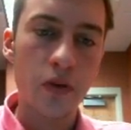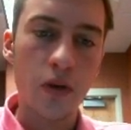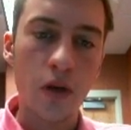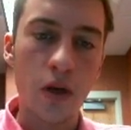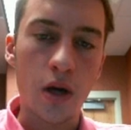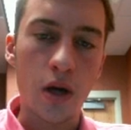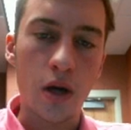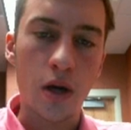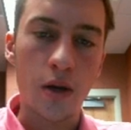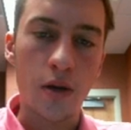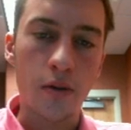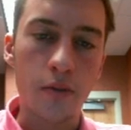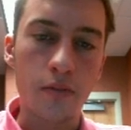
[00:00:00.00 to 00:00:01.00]

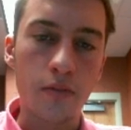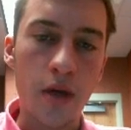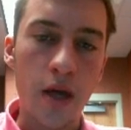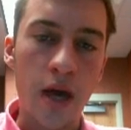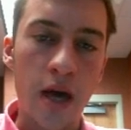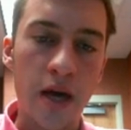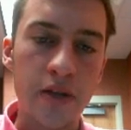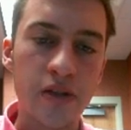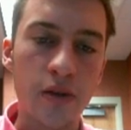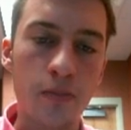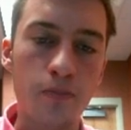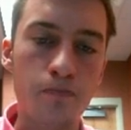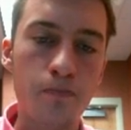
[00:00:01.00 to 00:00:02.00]
um, as the
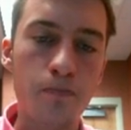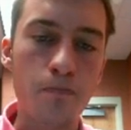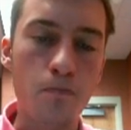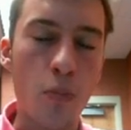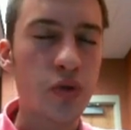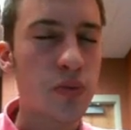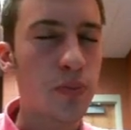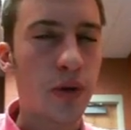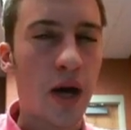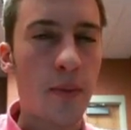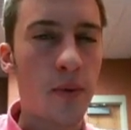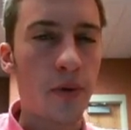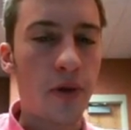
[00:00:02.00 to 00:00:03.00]
most
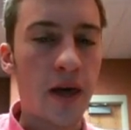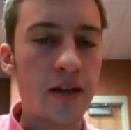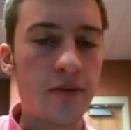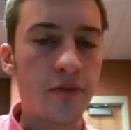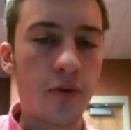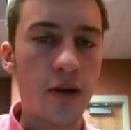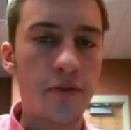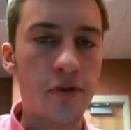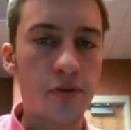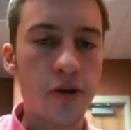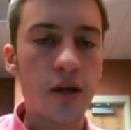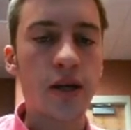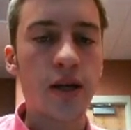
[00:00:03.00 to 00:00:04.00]
probable end of wave three,
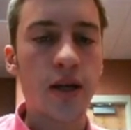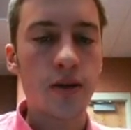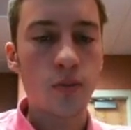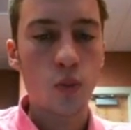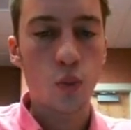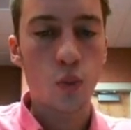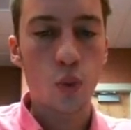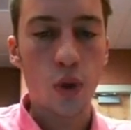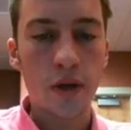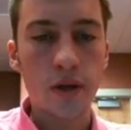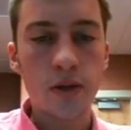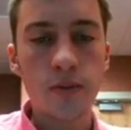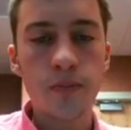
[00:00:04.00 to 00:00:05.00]
again,
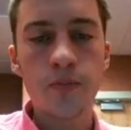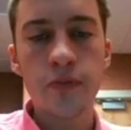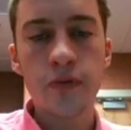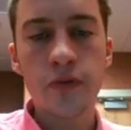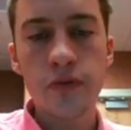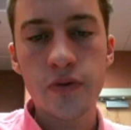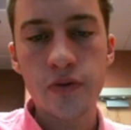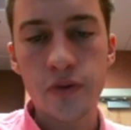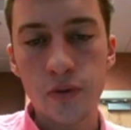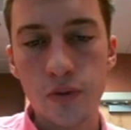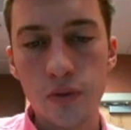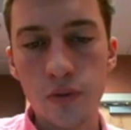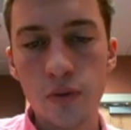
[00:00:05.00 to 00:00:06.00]
one,
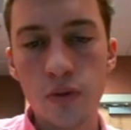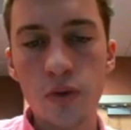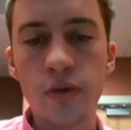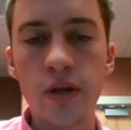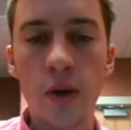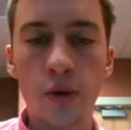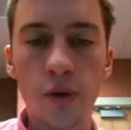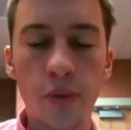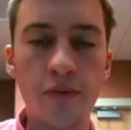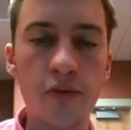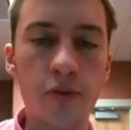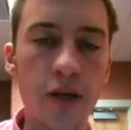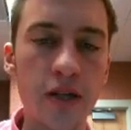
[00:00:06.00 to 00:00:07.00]
two, now we're in wave
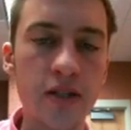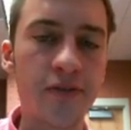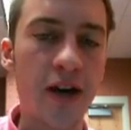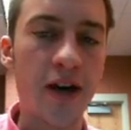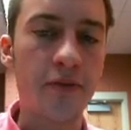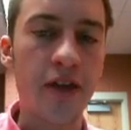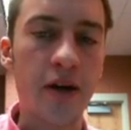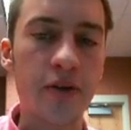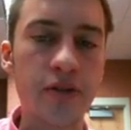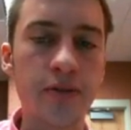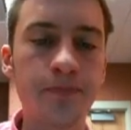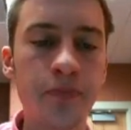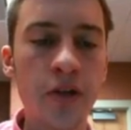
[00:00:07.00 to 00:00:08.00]
three, is five thousand.